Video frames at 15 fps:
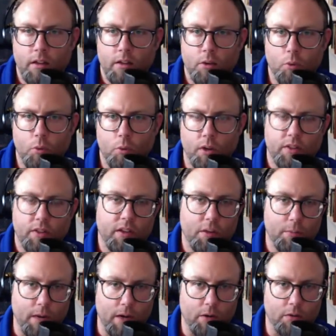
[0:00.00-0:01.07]
I think
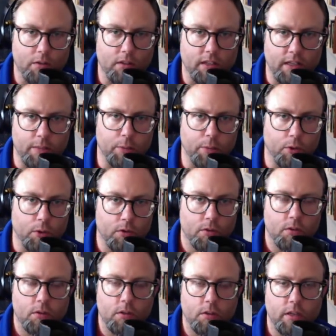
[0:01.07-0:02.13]
about labor
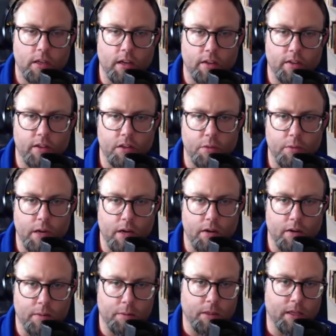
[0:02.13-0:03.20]
and I think about
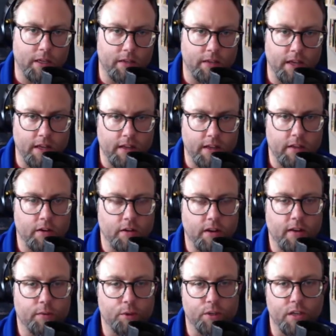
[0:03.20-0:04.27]
applying that in our
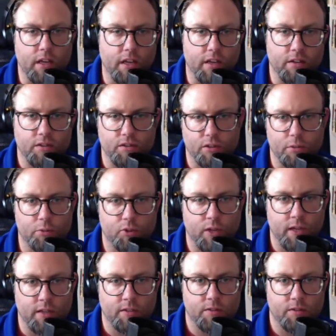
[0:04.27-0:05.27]
everyday circumstance,